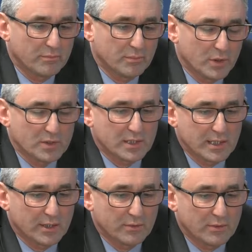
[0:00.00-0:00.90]
But
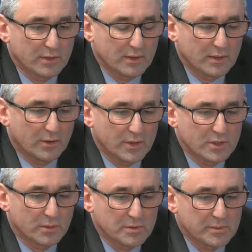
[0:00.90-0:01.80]
on the
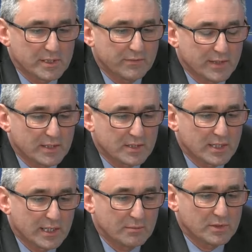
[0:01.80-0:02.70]
job-specific
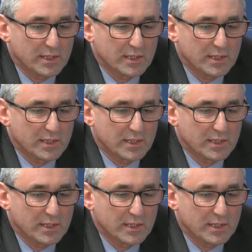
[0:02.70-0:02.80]
schemes,